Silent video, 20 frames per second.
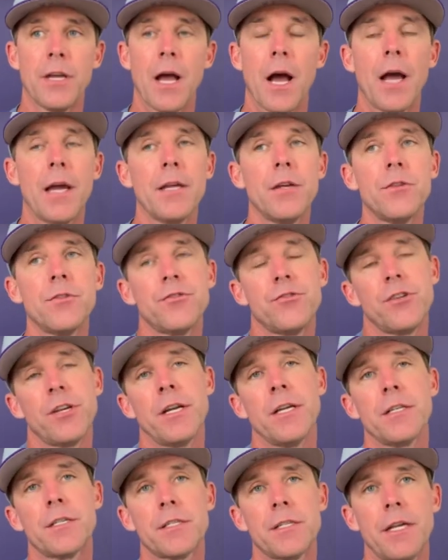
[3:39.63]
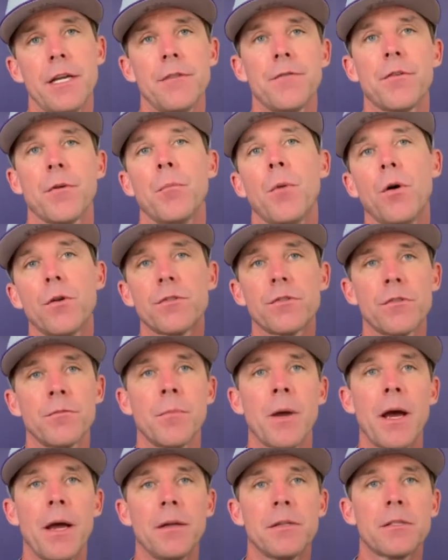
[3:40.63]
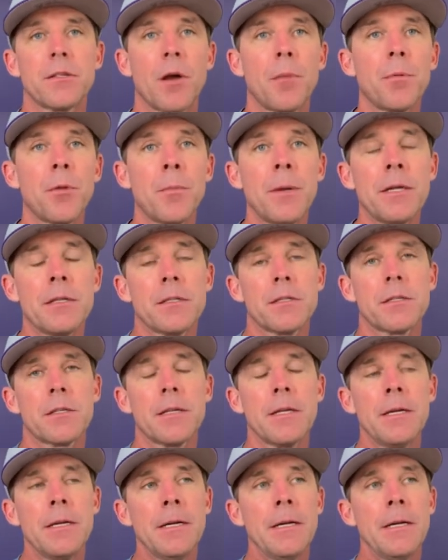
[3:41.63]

I use GNC for most of my supplements.